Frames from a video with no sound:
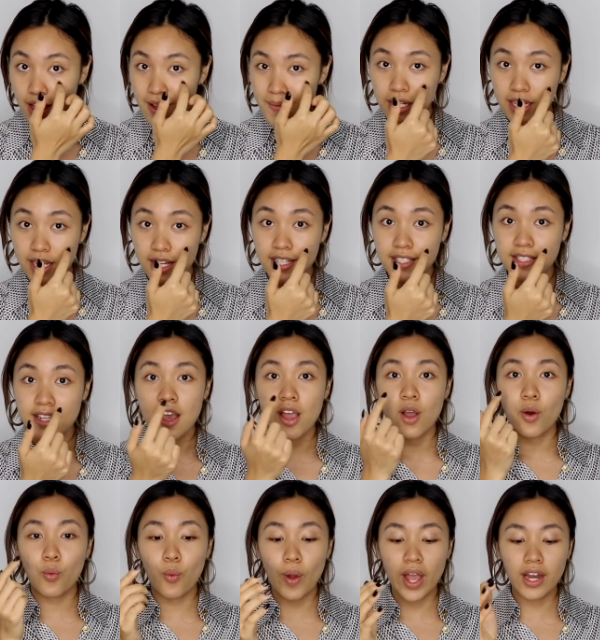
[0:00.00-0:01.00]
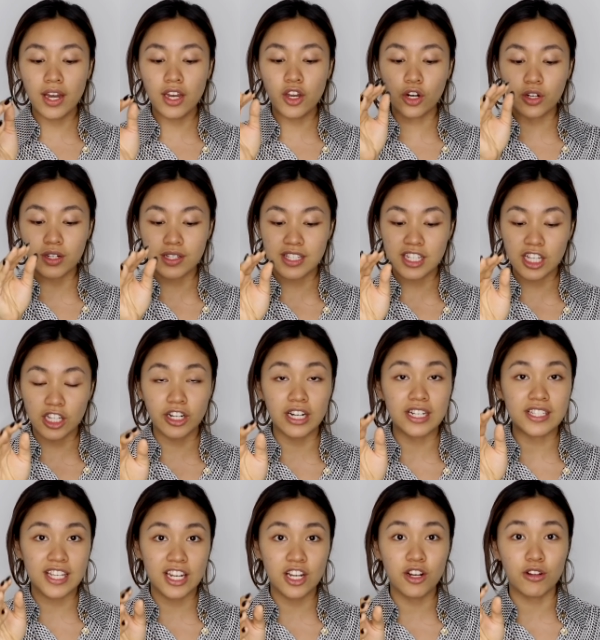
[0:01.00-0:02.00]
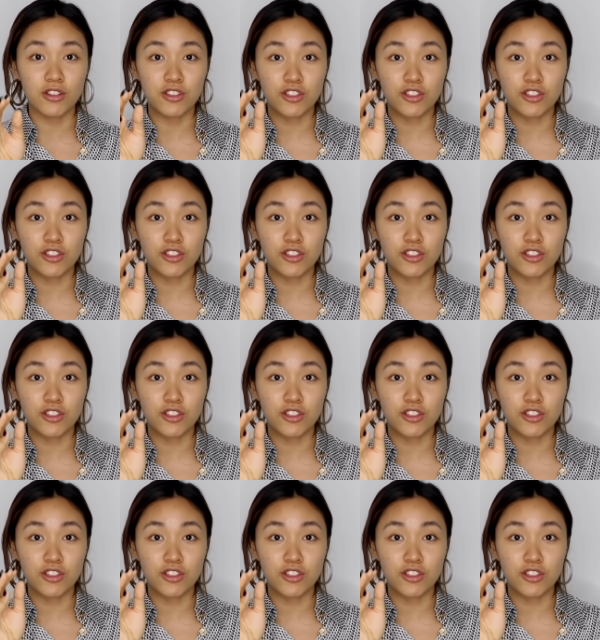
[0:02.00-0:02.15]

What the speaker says: because when your concealer is sitting on